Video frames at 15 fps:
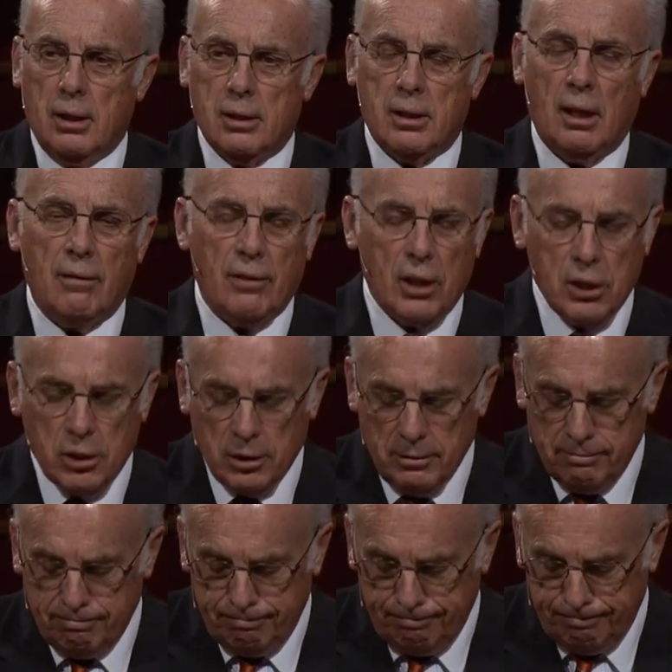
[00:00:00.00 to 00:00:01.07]
salvation.
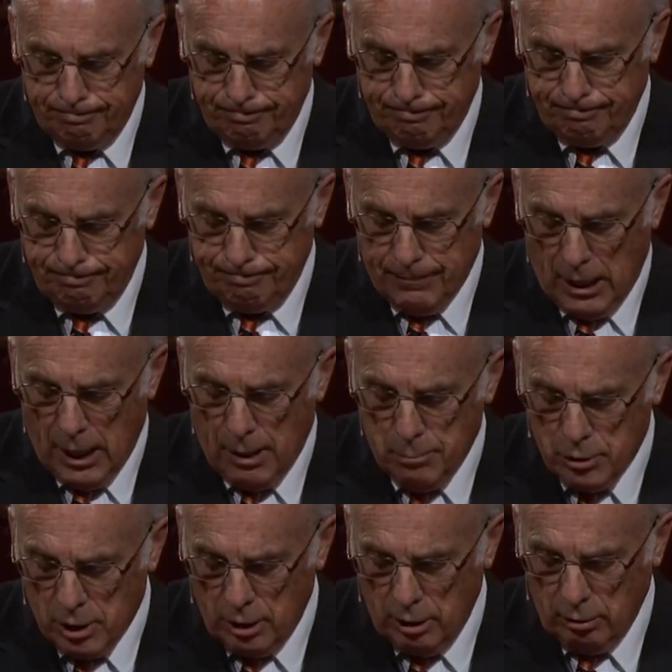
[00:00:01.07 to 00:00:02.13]

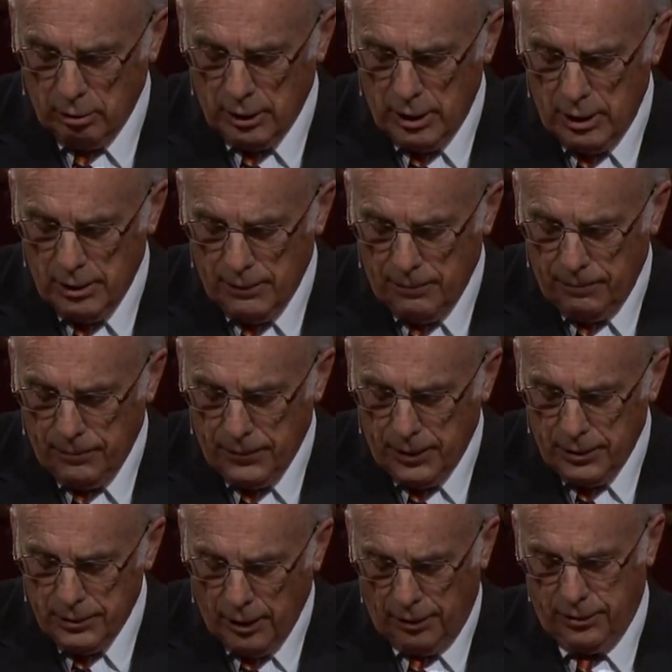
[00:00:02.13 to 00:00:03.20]
Absolutely
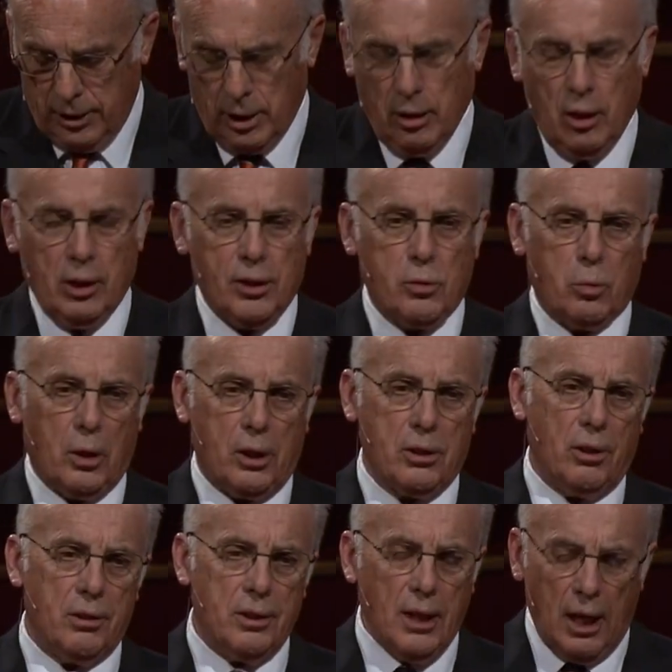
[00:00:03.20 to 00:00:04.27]
nothing. All his
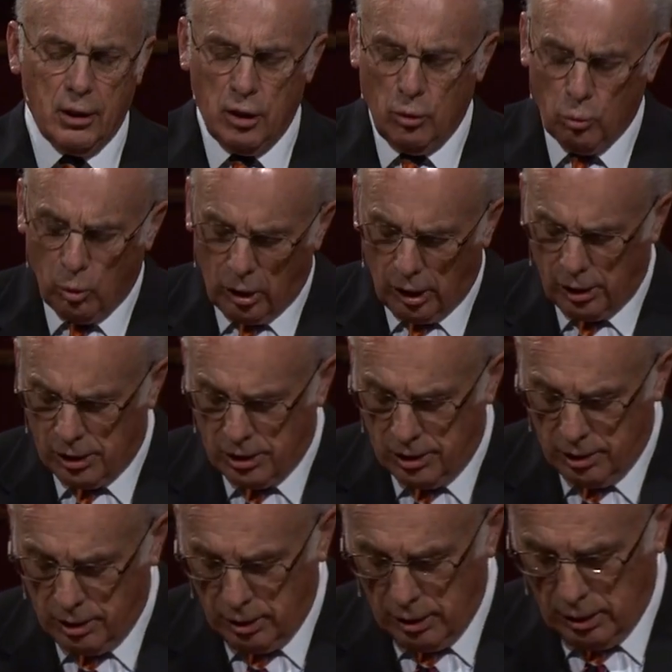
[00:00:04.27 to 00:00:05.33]
works are dead
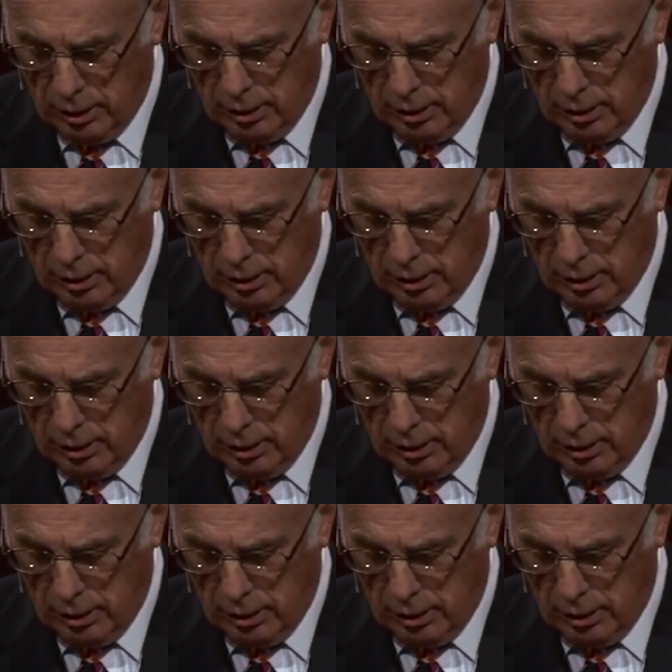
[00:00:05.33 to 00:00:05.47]
works.